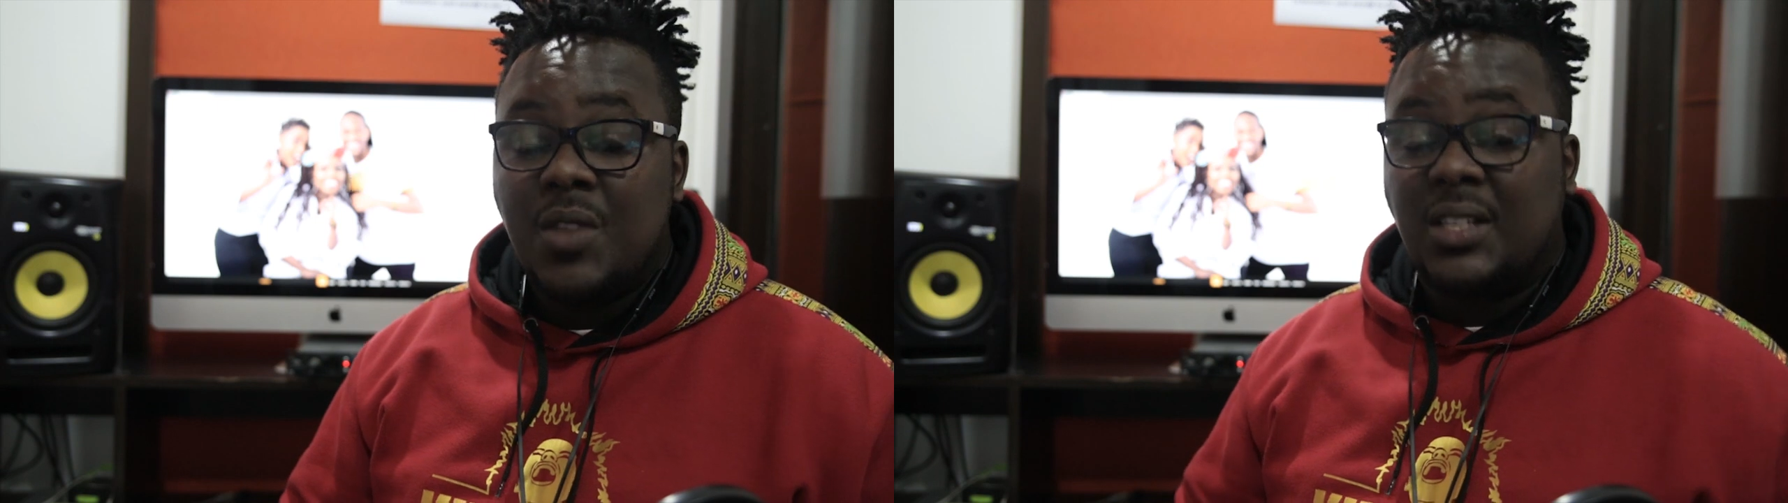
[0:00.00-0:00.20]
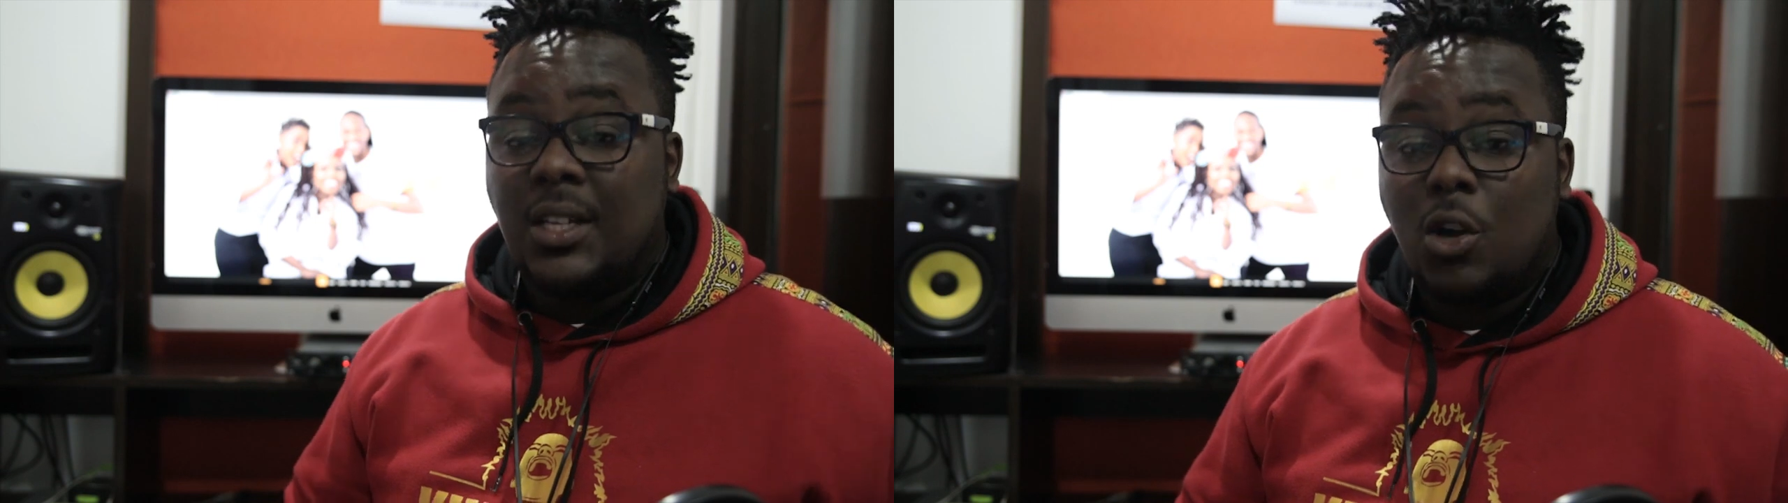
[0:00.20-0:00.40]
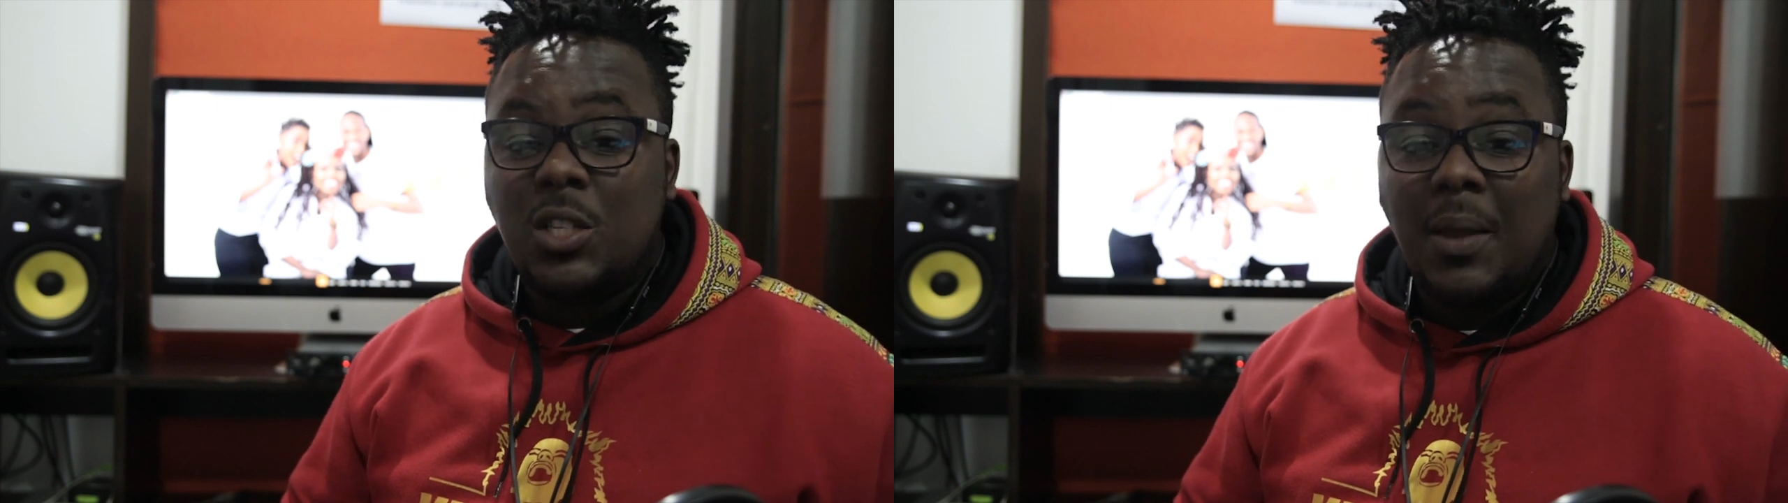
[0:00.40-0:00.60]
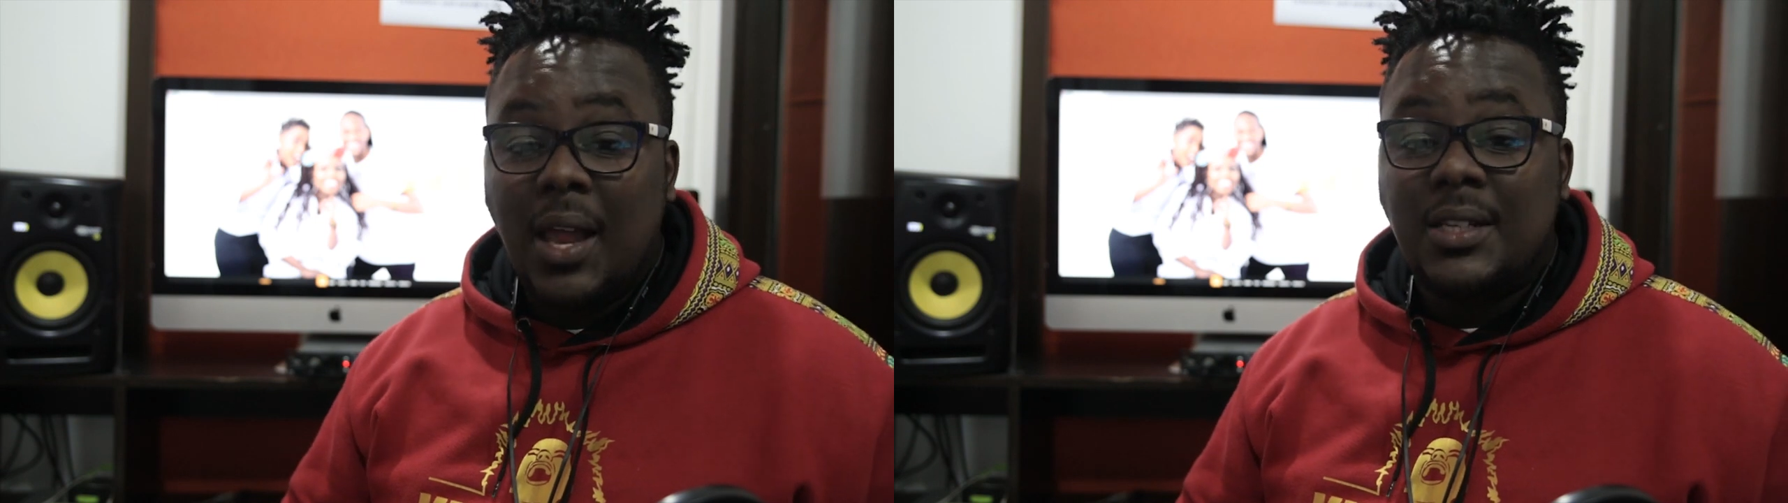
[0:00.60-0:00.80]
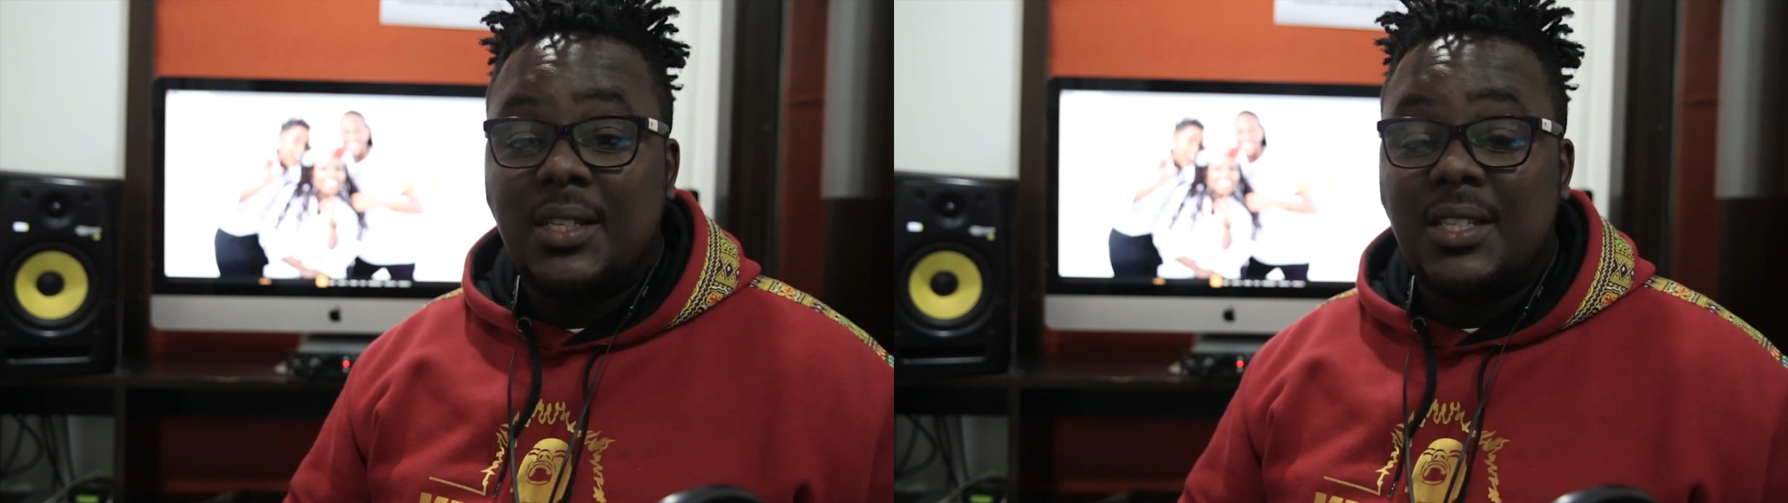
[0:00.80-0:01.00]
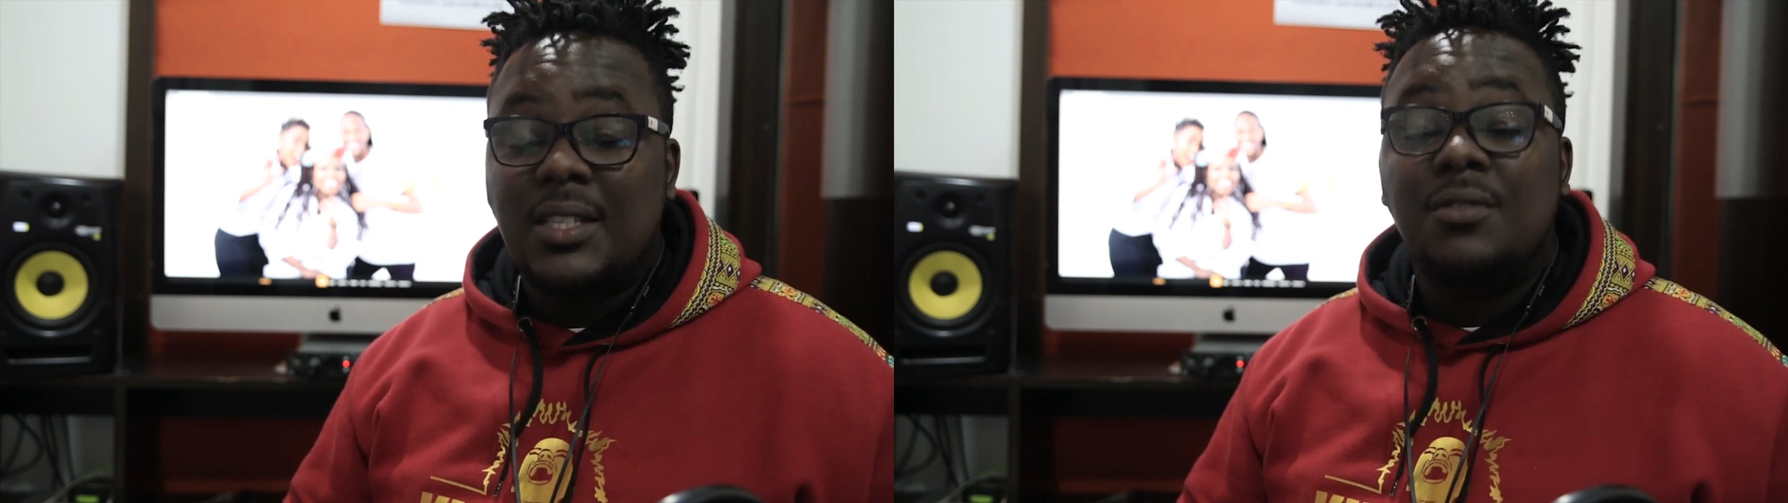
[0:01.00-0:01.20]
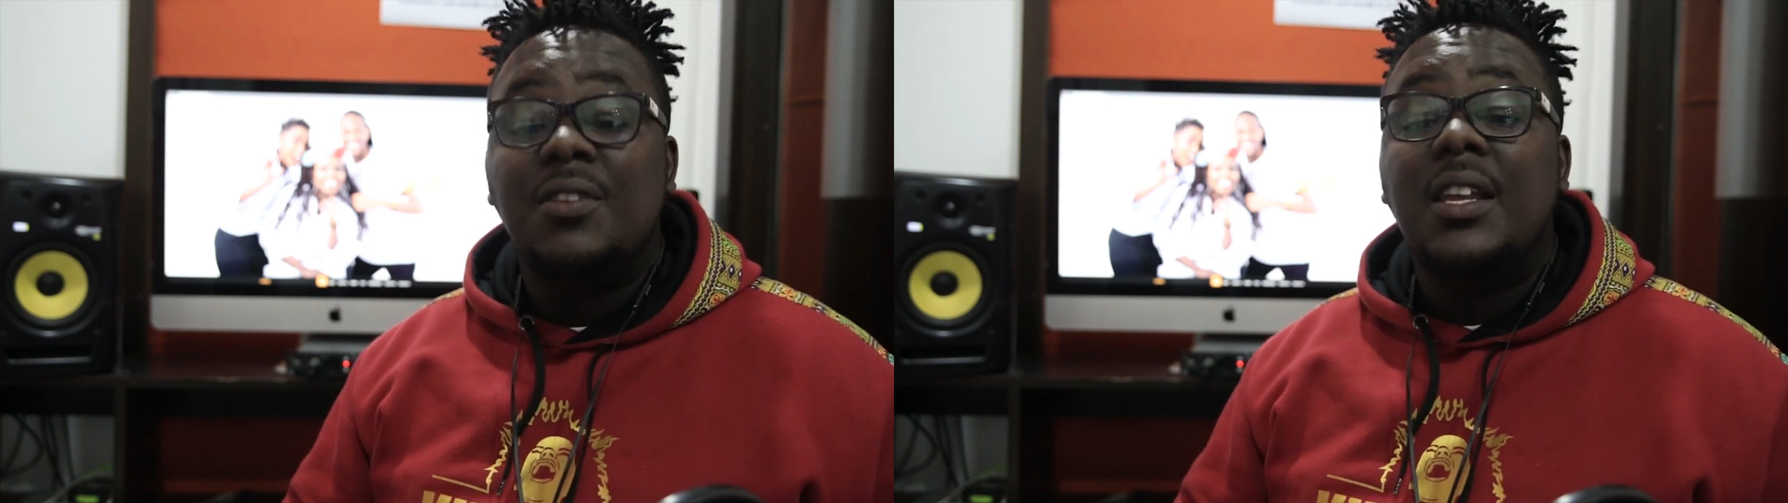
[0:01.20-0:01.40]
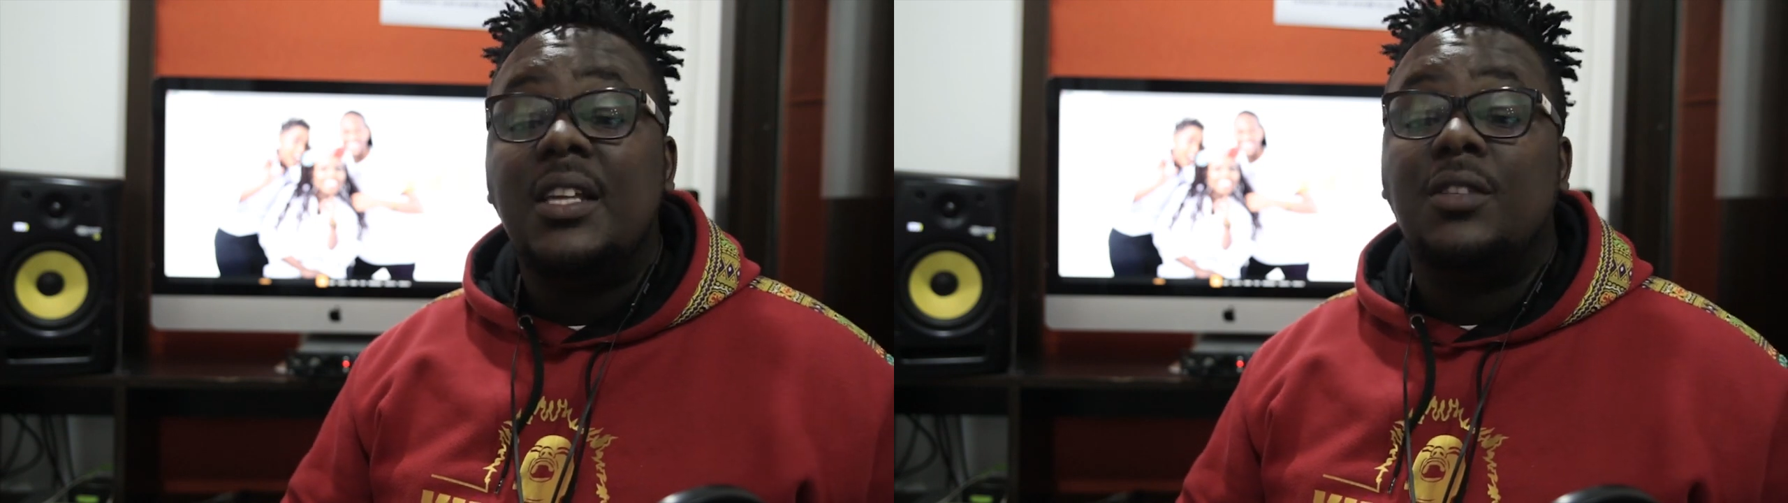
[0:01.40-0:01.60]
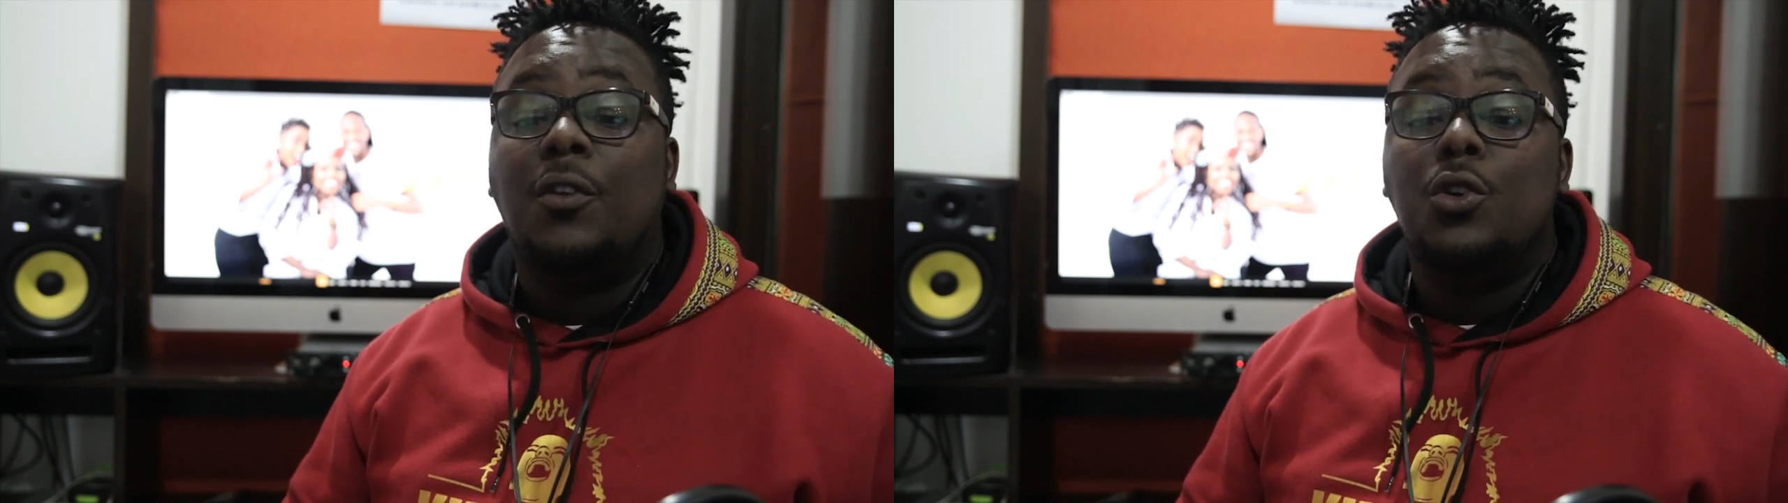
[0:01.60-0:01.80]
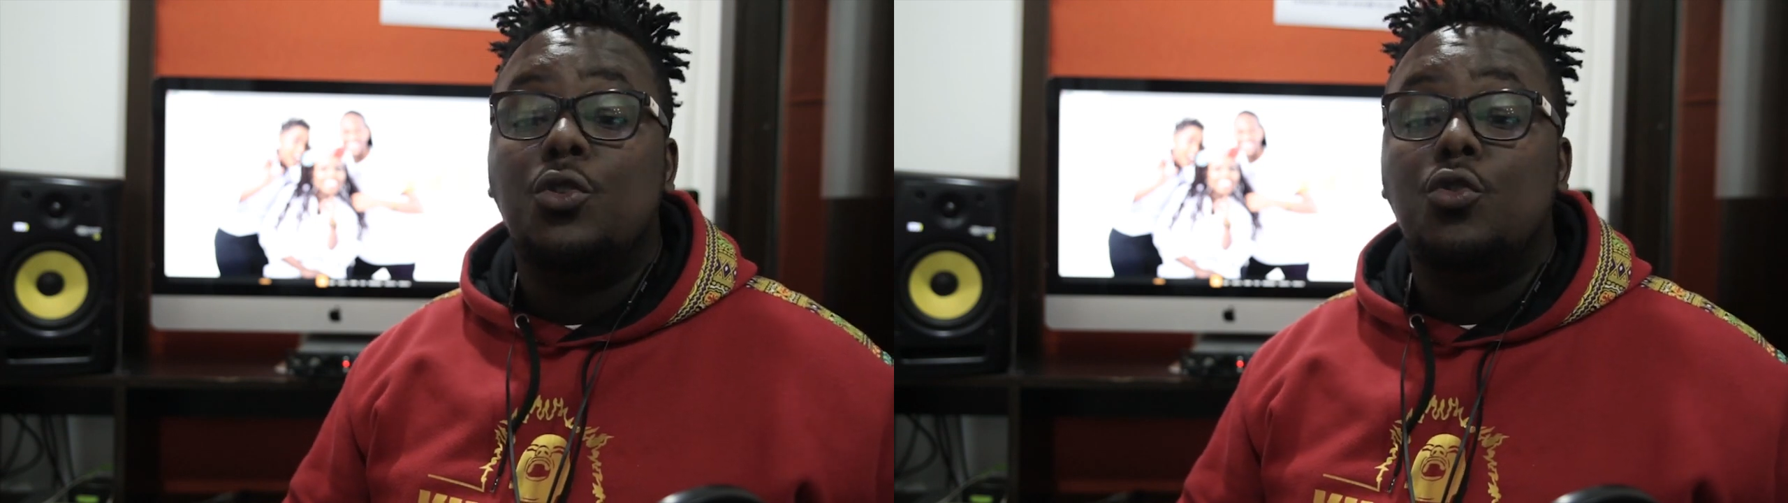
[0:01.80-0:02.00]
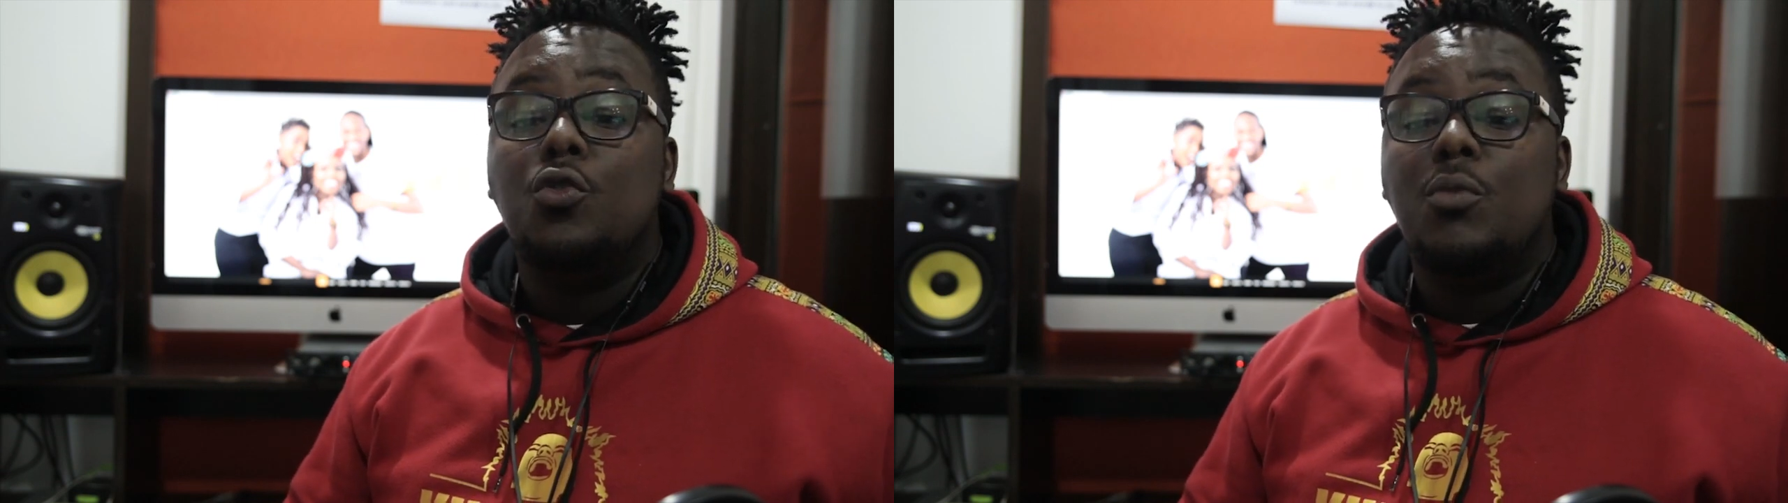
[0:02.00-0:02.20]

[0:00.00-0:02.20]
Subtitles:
As a gospel artist, it's very easy for you to do